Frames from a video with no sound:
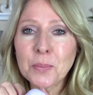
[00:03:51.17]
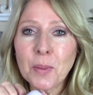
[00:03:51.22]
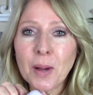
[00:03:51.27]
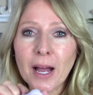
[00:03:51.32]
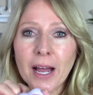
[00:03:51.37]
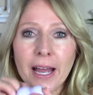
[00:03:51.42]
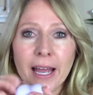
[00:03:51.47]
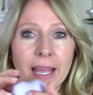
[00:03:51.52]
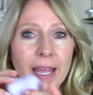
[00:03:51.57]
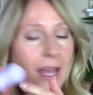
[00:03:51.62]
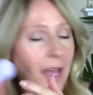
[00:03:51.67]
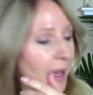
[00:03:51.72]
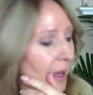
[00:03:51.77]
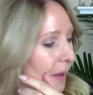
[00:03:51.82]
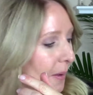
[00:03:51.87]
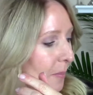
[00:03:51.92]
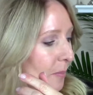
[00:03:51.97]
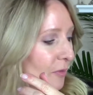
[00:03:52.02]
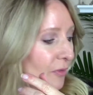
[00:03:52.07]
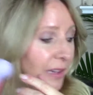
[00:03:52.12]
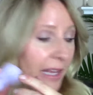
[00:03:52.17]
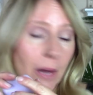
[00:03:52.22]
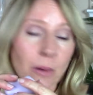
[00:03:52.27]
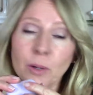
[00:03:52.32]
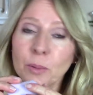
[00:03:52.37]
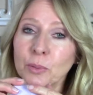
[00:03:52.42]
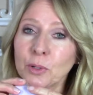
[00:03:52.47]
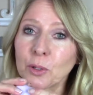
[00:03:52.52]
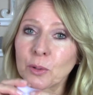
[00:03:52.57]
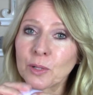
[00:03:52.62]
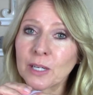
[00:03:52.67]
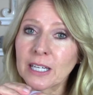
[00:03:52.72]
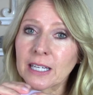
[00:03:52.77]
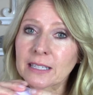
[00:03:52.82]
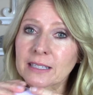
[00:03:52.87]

by Flower Beauty.